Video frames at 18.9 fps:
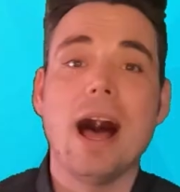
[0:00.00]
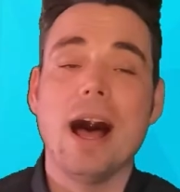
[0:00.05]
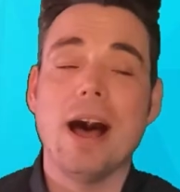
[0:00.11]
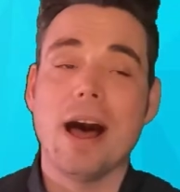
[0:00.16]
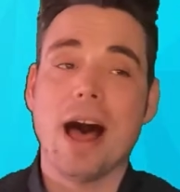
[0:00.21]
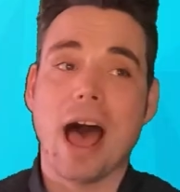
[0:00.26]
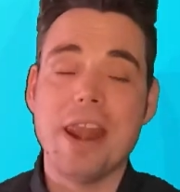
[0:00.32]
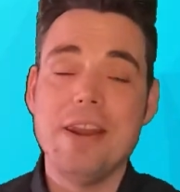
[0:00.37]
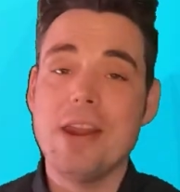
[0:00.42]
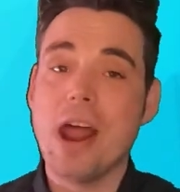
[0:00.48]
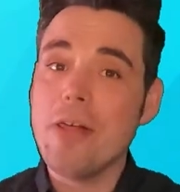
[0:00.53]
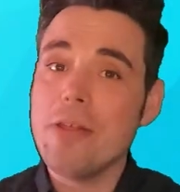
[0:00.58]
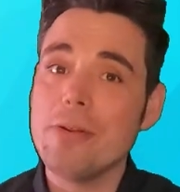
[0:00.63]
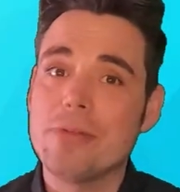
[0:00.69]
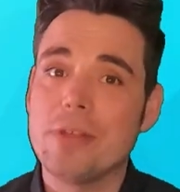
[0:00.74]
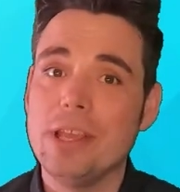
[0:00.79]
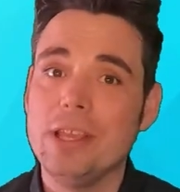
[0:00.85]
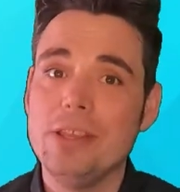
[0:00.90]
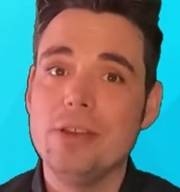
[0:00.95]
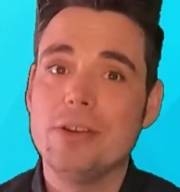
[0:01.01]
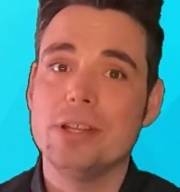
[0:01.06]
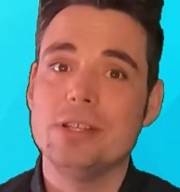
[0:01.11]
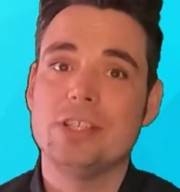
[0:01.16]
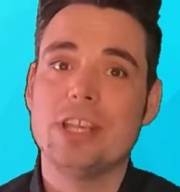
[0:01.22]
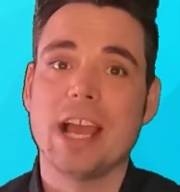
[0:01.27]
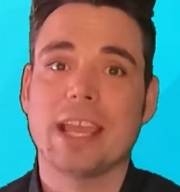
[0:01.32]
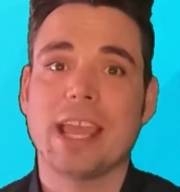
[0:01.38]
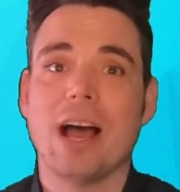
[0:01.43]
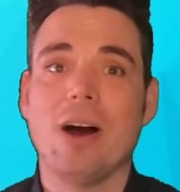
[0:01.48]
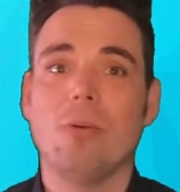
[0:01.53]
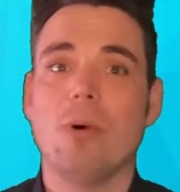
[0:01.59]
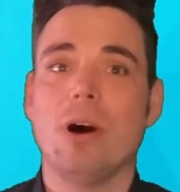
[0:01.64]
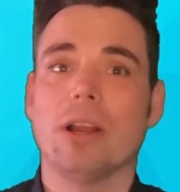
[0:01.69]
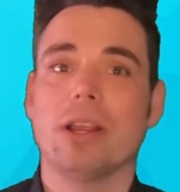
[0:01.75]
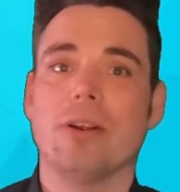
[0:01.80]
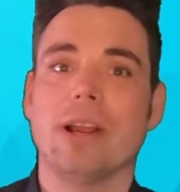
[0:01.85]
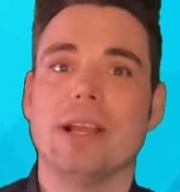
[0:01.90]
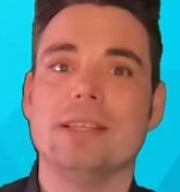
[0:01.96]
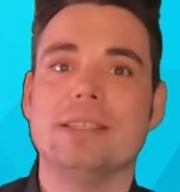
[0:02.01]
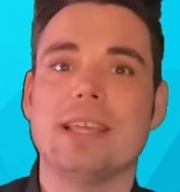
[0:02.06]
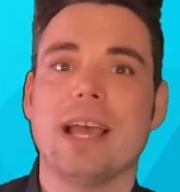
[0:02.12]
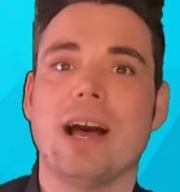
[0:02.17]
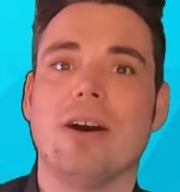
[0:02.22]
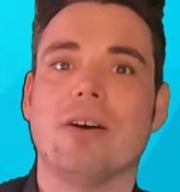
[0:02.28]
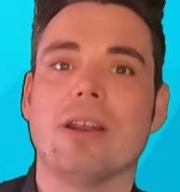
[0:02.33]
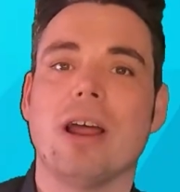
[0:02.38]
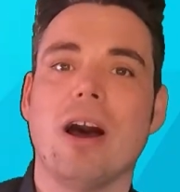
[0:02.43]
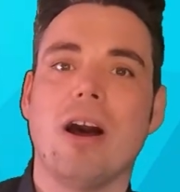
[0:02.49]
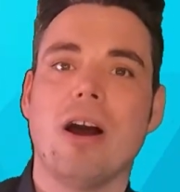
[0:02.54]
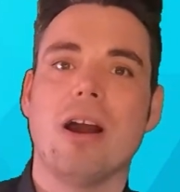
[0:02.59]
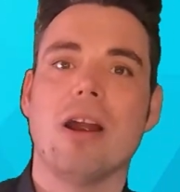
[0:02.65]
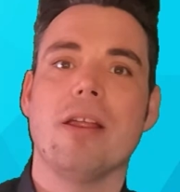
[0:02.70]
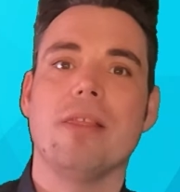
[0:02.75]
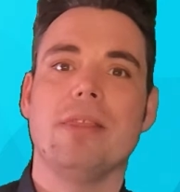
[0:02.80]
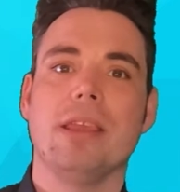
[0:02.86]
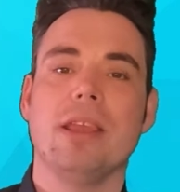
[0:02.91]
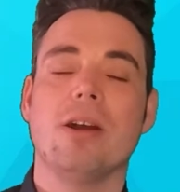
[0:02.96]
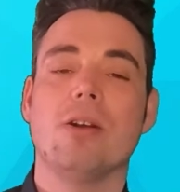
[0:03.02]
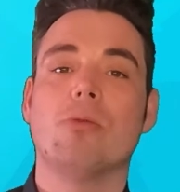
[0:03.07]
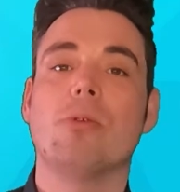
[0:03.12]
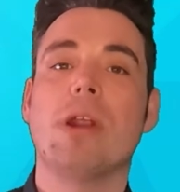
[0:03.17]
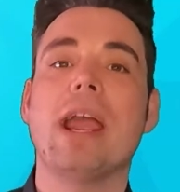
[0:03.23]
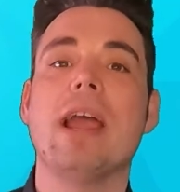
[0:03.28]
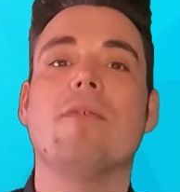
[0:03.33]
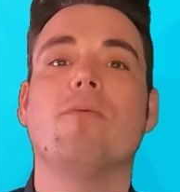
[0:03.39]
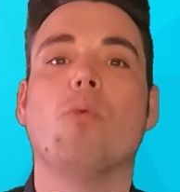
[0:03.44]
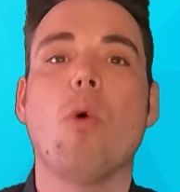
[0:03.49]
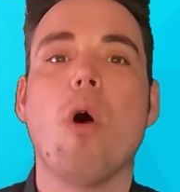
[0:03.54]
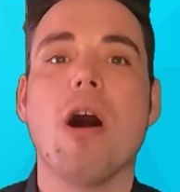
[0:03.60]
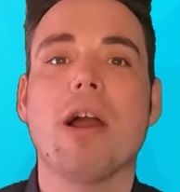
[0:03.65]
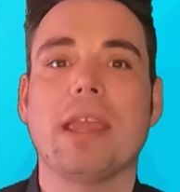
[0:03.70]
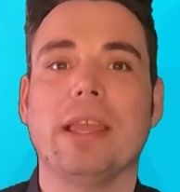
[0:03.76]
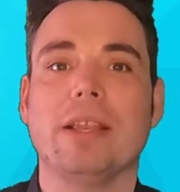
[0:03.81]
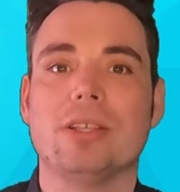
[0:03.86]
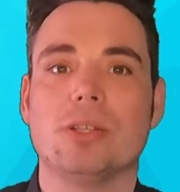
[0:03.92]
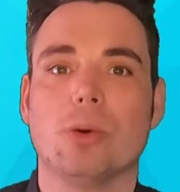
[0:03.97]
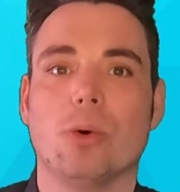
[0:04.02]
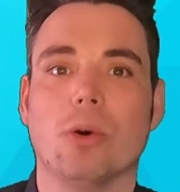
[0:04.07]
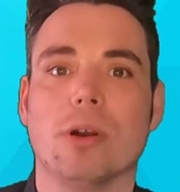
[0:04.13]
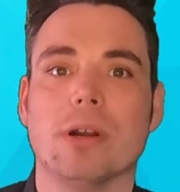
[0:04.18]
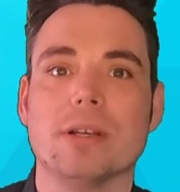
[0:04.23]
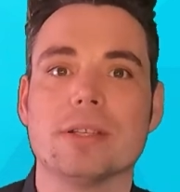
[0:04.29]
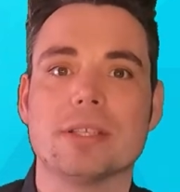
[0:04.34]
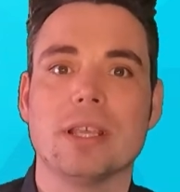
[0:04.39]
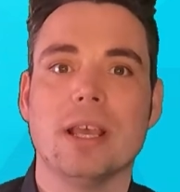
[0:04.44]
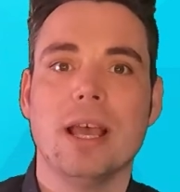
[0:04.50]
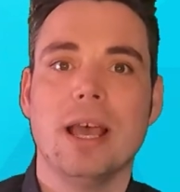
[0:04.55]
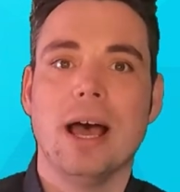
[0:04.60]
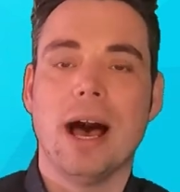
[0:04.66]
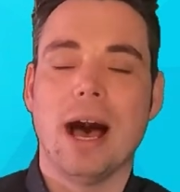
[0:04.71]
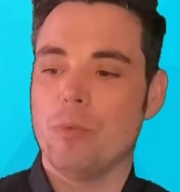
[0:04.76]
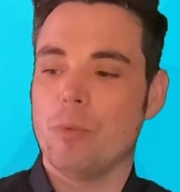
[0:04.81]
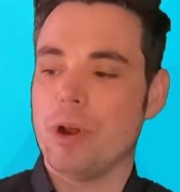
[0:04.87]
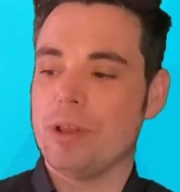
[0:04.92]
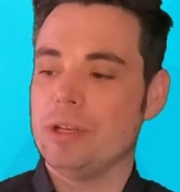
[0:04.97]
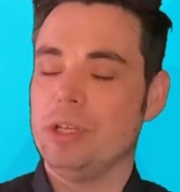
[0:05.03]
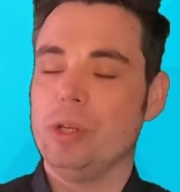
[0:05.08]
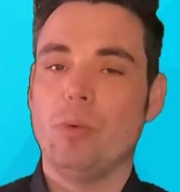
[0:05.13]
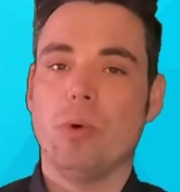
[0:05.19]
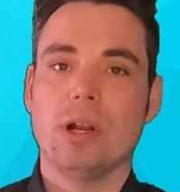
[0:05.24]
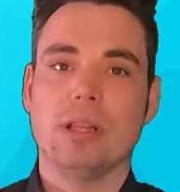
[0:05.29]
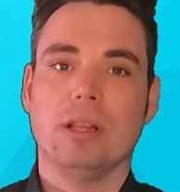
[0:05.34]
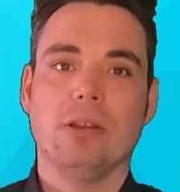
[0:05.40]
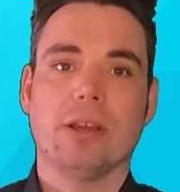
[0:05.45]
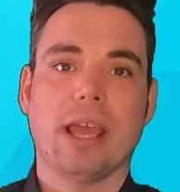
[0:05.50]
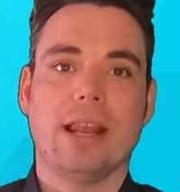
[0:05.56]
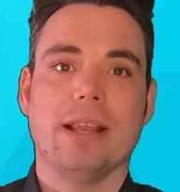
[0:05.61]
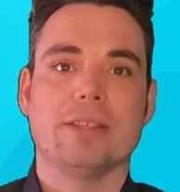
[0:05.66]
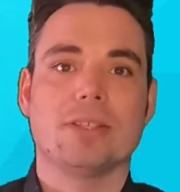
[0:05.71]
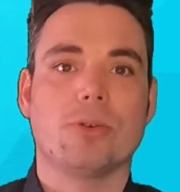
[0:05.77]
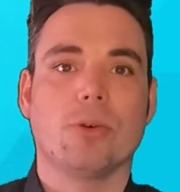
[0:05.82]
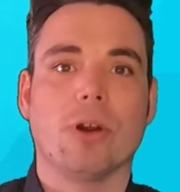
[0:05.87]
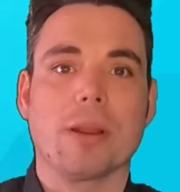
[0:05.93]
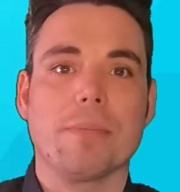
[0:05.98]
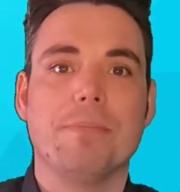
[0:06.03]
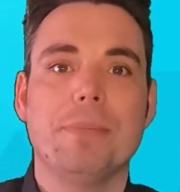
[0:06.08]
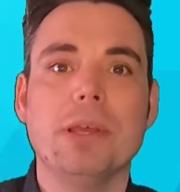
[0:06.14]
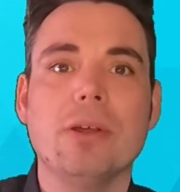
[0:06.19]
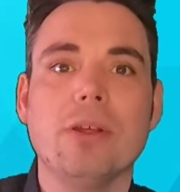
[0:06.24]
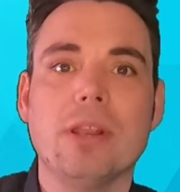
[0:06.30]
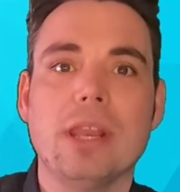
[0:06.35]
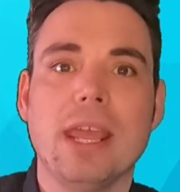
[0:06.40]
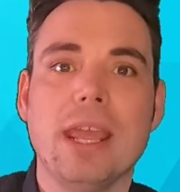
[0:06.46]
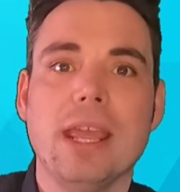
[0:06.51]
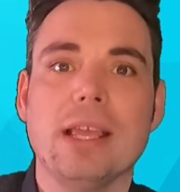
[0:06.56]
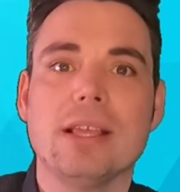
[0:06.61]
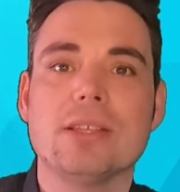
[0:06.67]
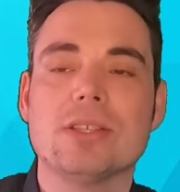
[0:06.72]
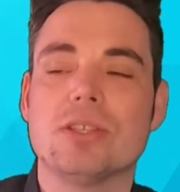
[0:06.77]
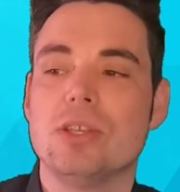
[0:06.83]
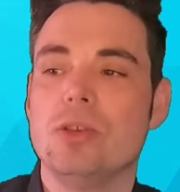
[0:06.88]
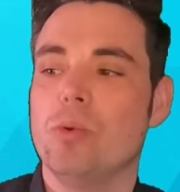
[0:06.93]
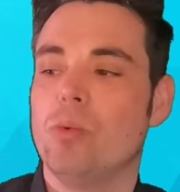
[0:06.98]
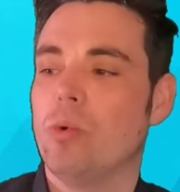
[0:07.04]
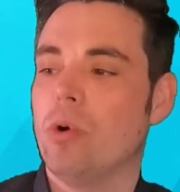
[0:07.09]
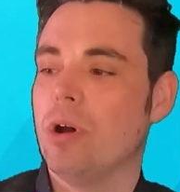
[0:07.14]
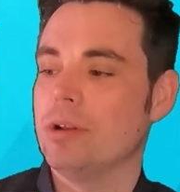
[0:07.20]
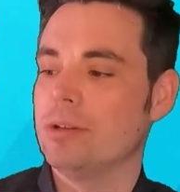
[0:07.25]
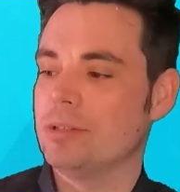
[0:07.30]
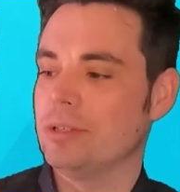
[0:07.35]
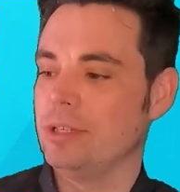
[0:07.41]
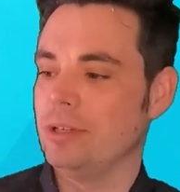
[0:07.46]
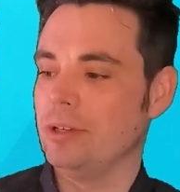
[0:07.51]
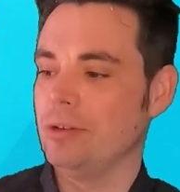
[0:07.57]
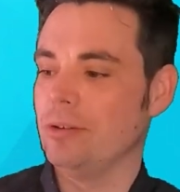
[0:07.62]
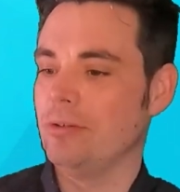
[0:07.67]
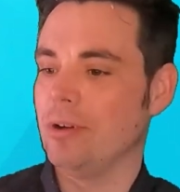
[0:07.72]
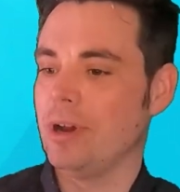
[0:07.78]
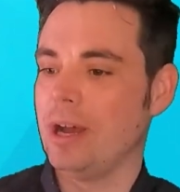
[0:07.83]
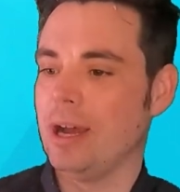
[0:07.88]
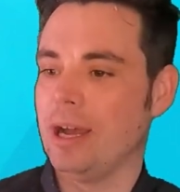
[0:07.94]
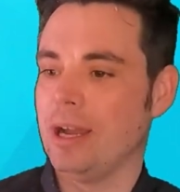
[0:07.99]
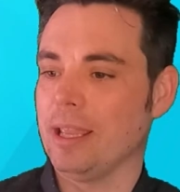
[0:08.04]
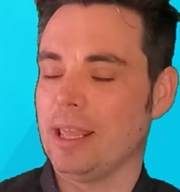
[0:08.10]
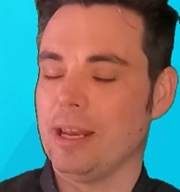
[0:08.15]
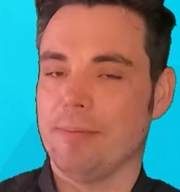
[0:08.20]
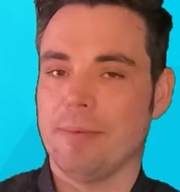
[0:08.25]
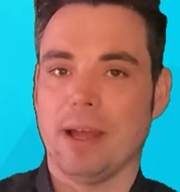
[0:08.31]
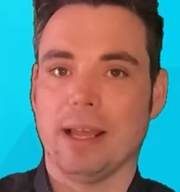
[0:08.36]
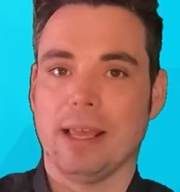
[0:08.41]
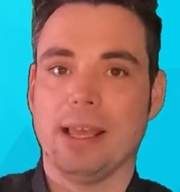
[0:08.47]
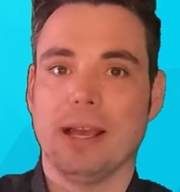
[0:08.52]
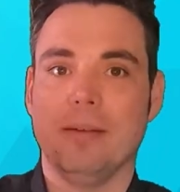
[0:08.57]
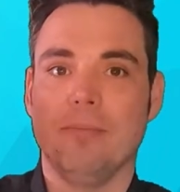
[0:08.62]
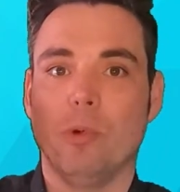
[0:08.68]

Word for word: Another thing you can check out while you're in town are the array of walking tours. Whether you want to look at historic buildings, you want to get a